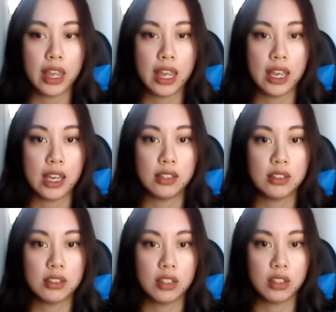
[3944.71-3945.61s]

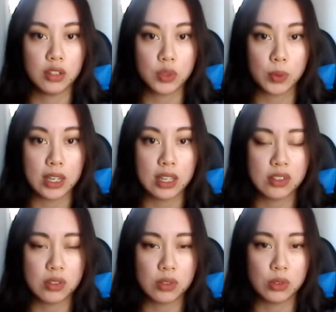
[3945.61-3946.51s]
And there's
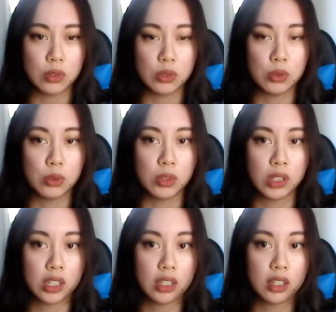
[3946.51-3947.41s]
ways to